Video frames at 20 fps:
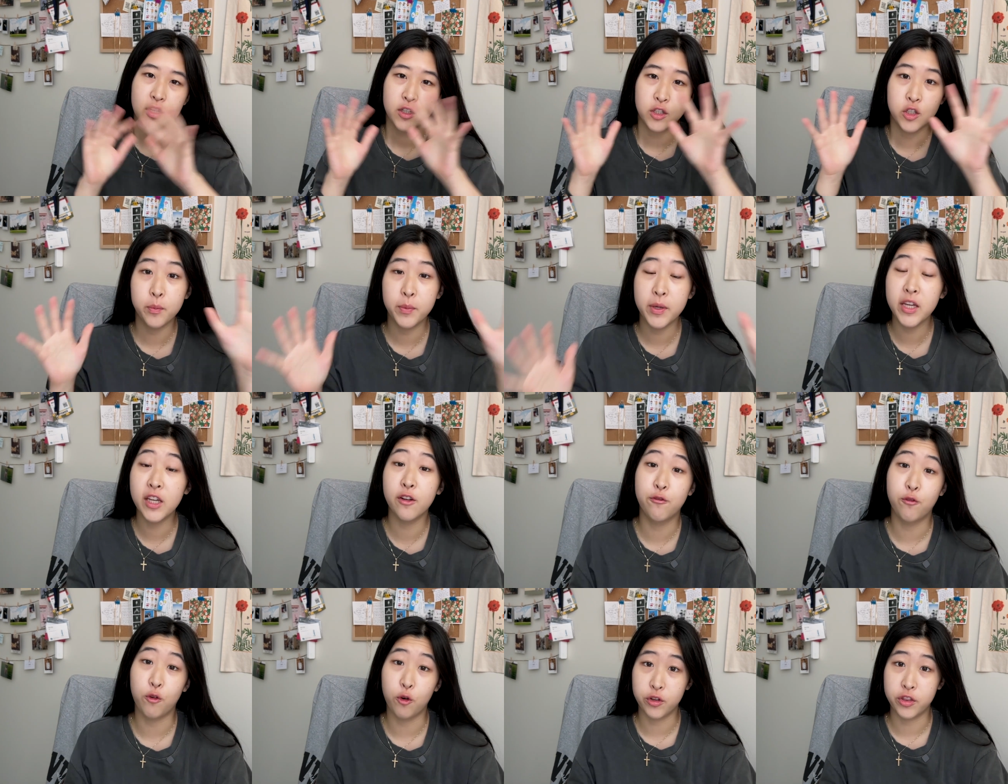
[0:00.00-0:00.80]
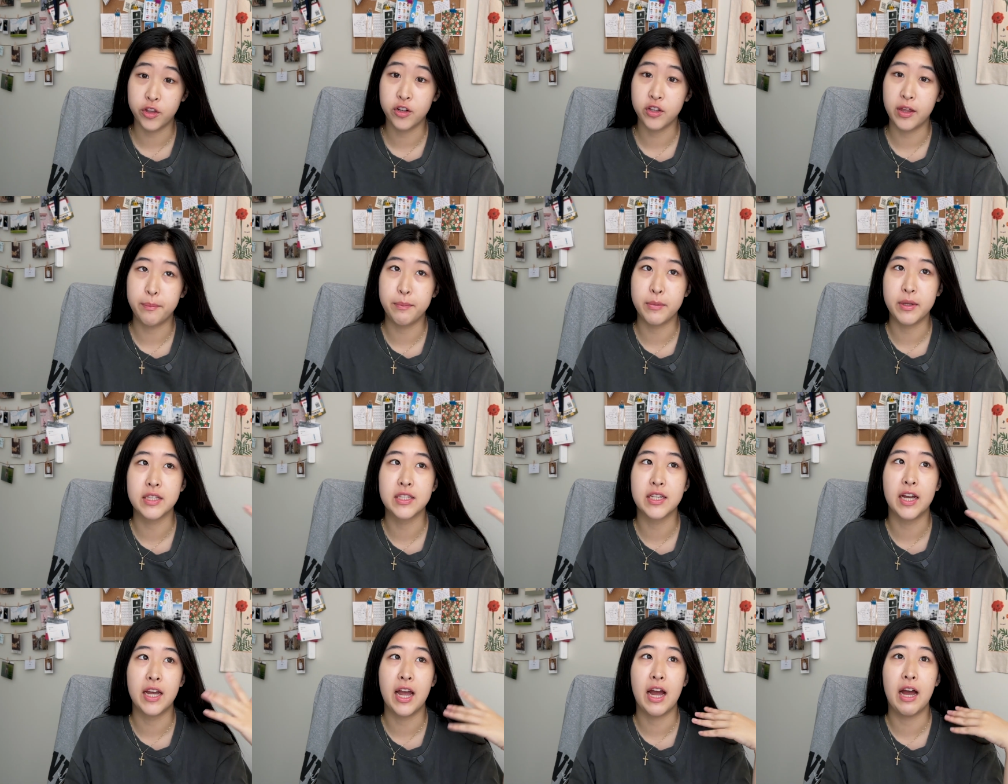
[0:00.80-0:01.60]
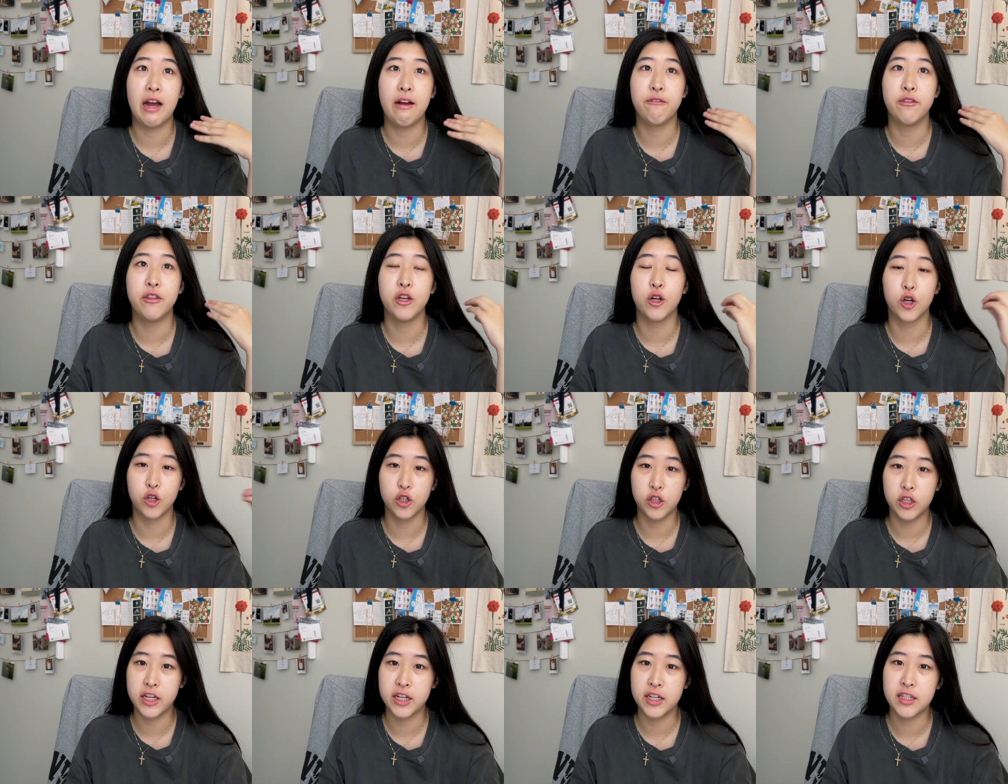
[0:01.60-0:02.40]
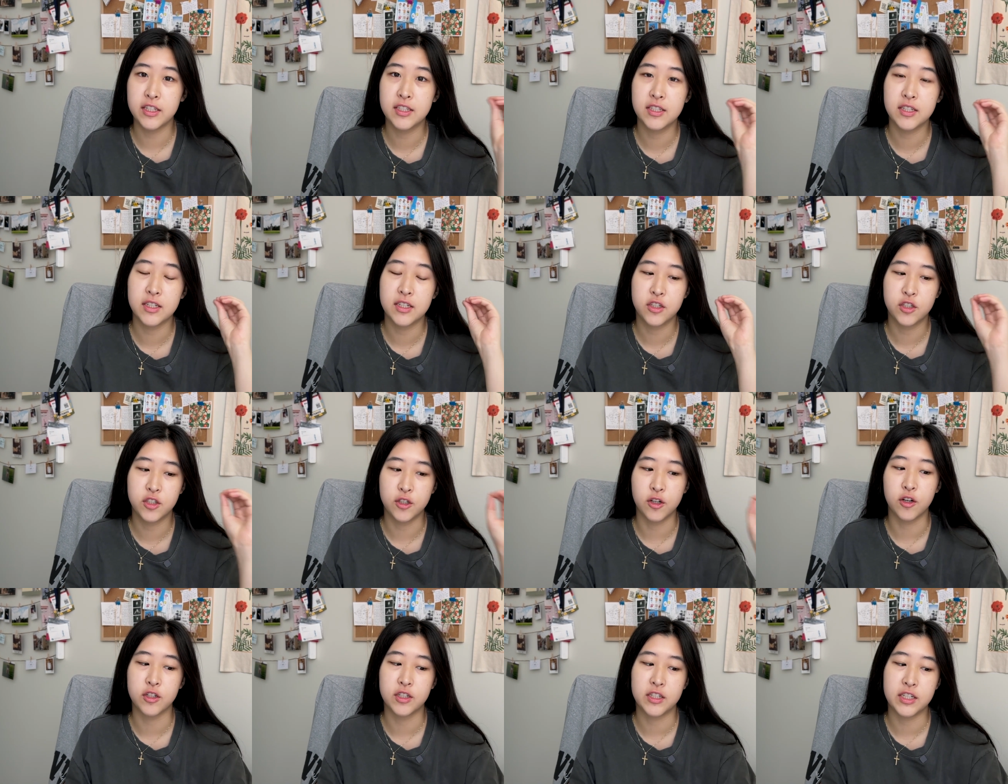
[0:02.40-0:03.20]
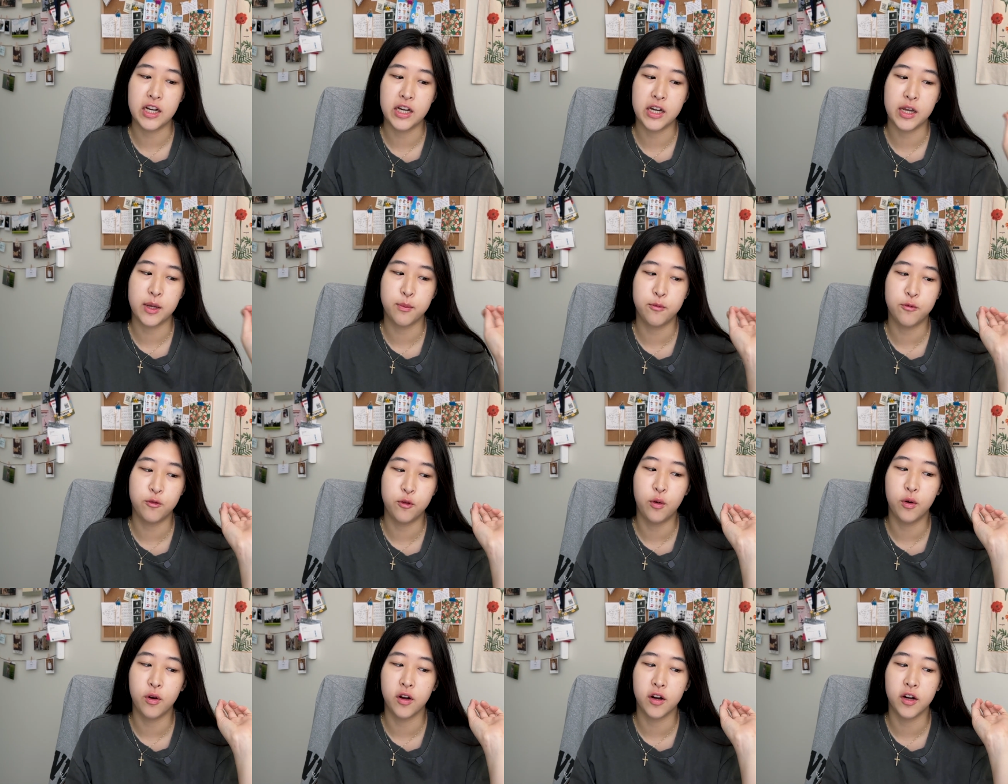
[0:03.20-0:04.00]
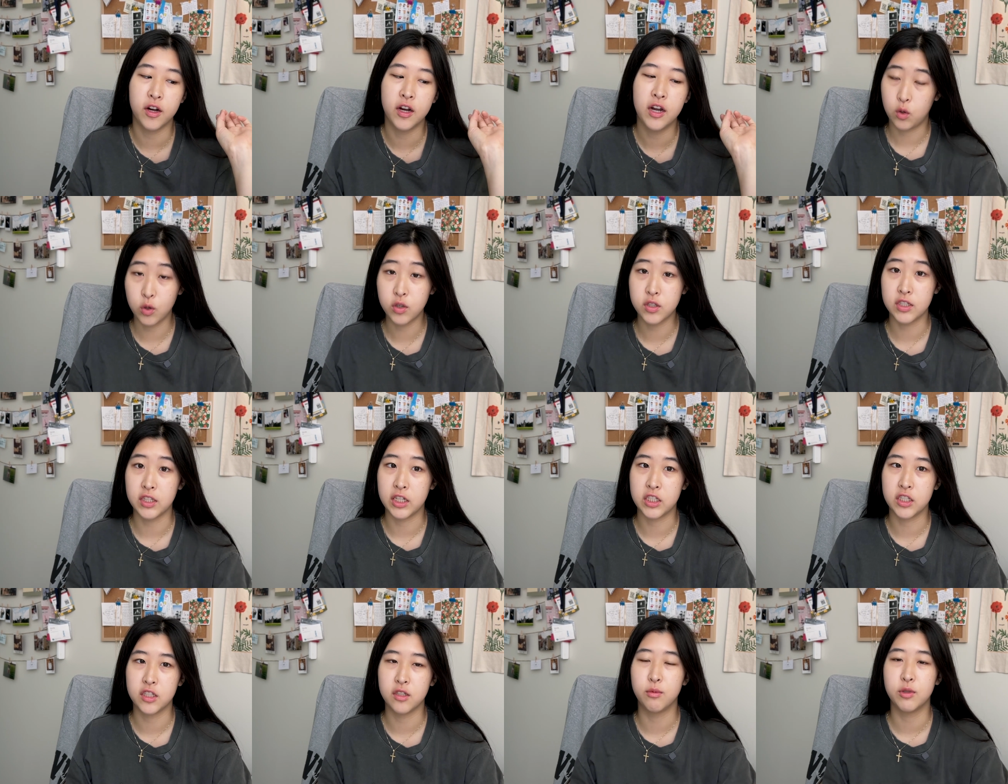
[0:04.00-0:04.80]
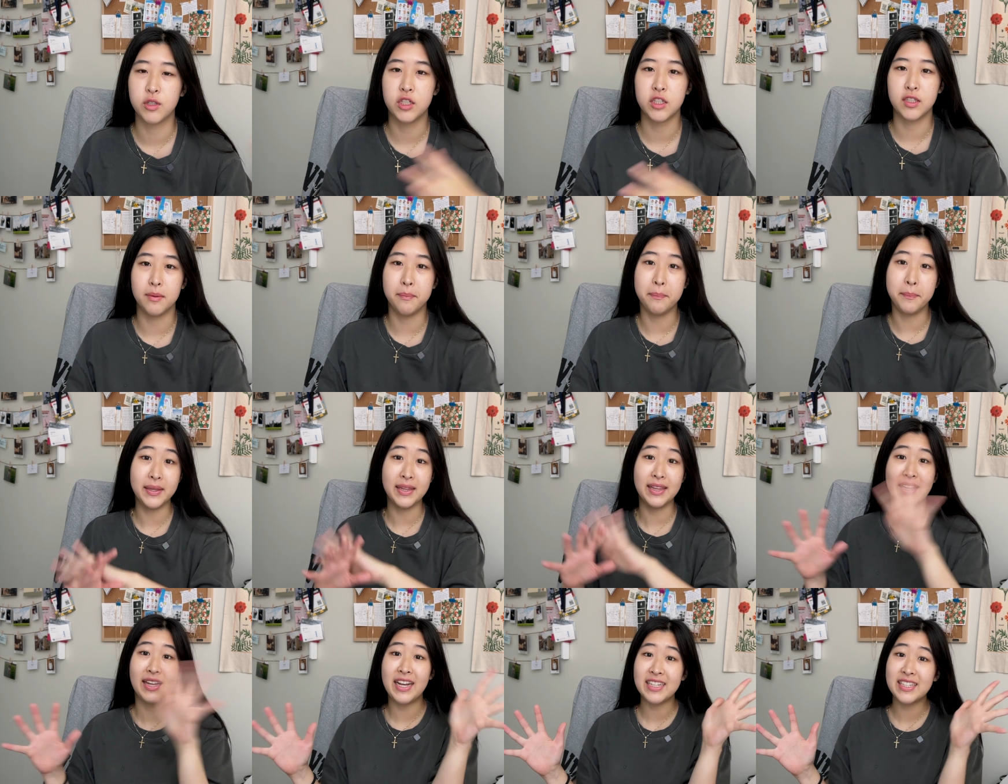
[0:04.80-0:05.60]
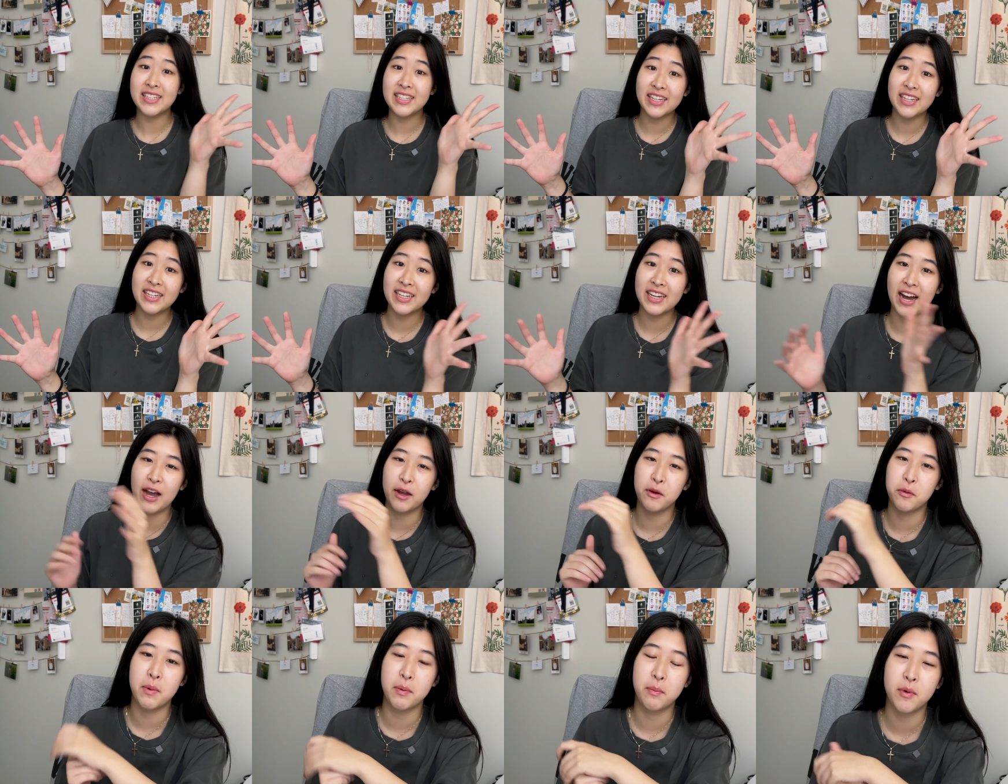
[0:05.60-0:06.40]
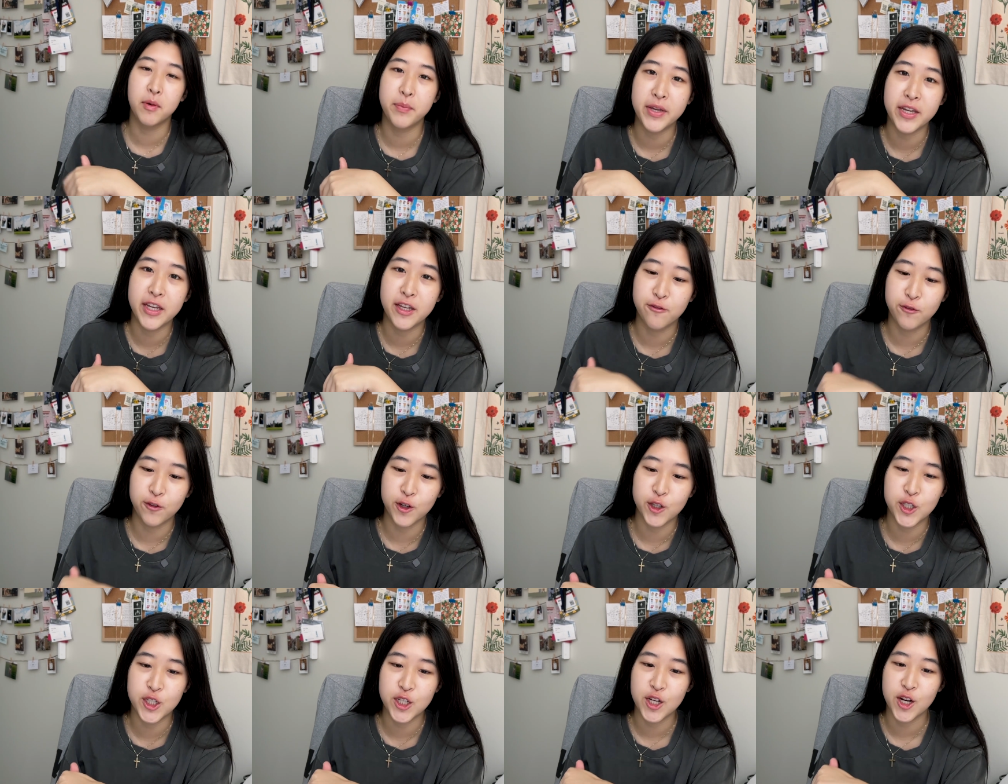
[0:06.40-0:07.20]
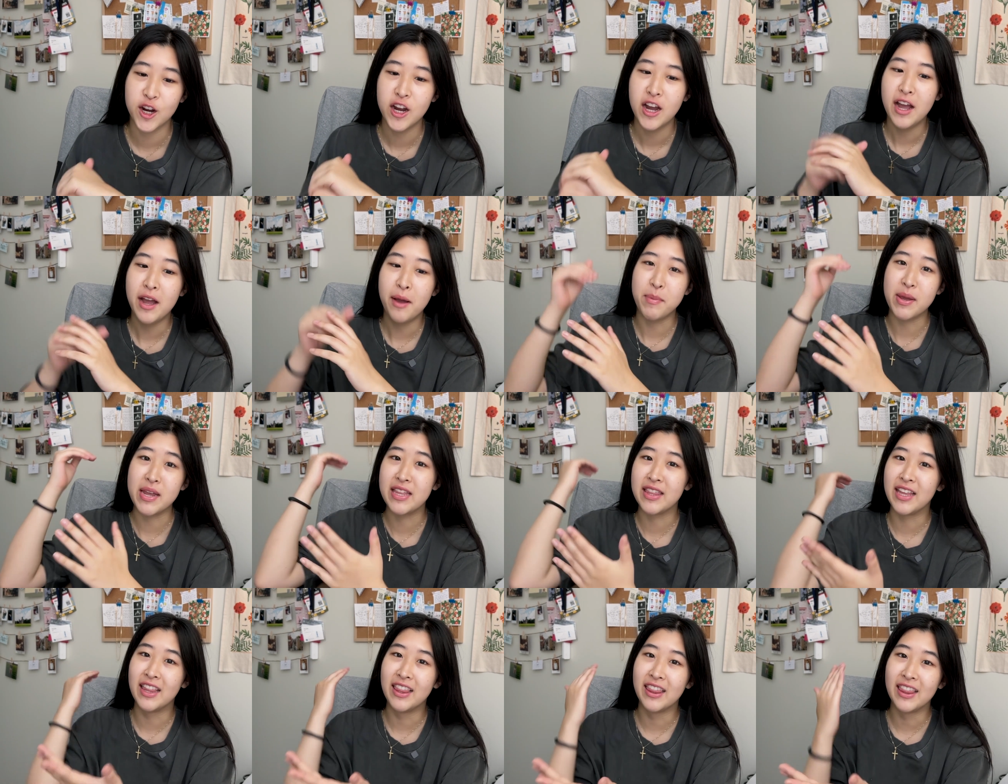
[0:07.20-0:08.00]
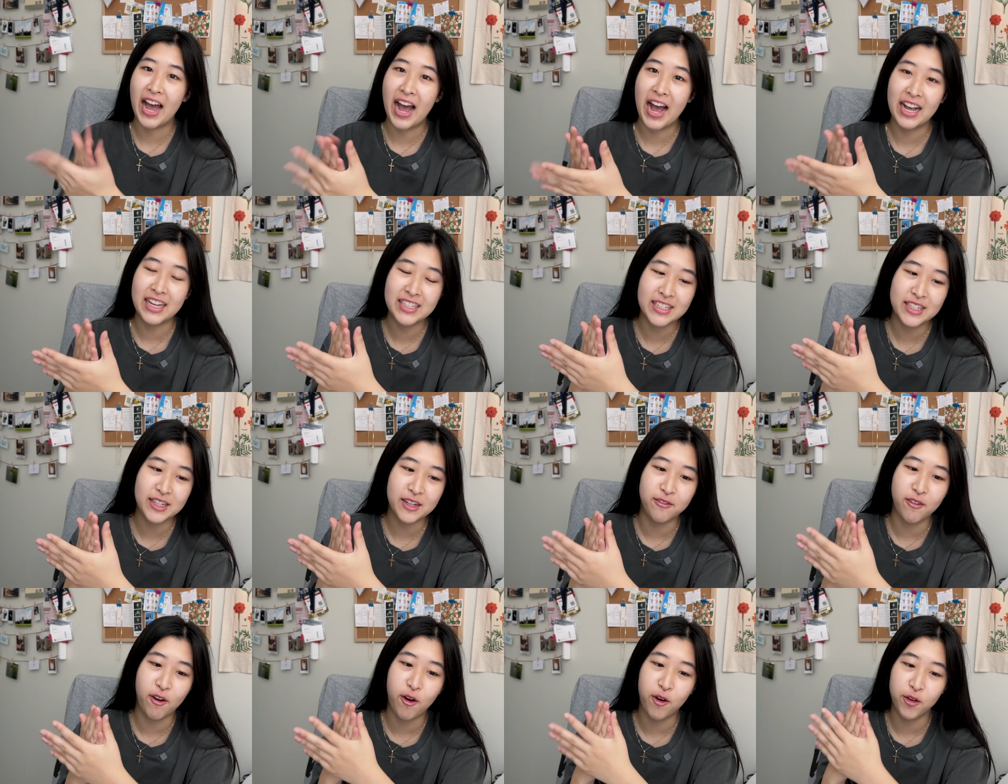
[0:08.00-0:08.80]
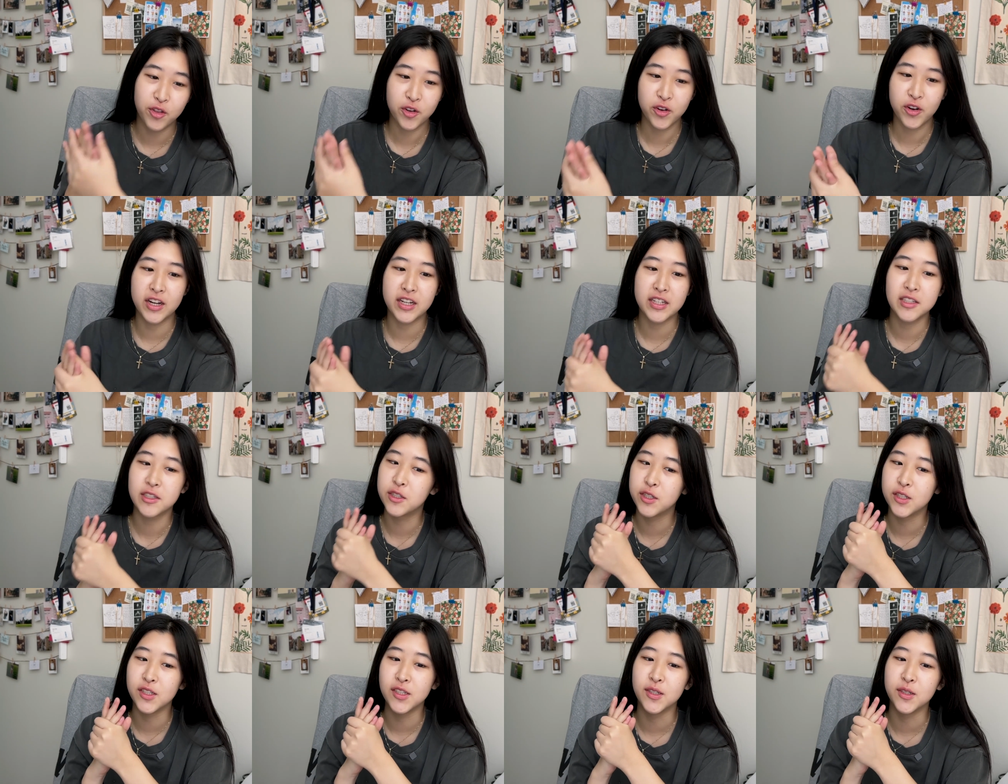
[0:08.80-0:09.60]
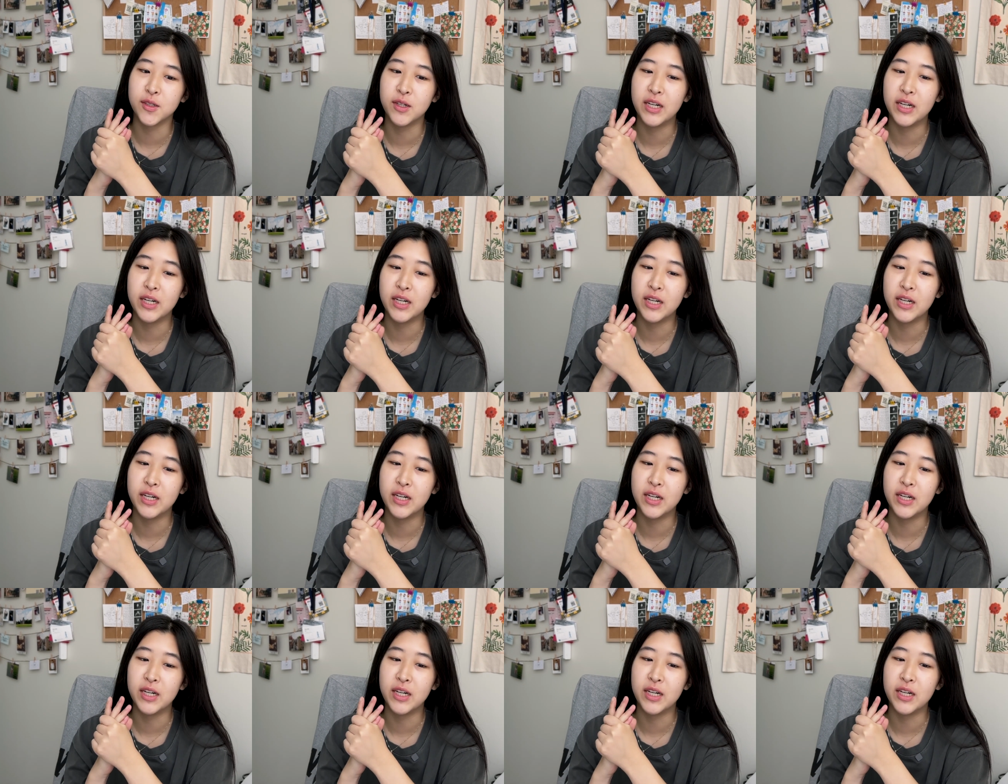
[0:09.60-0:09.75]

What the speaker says: So being in 4th year, that means I have the earliest start time for course selection, which is a blessing. I remember being in 1st year, being the last of all the grades to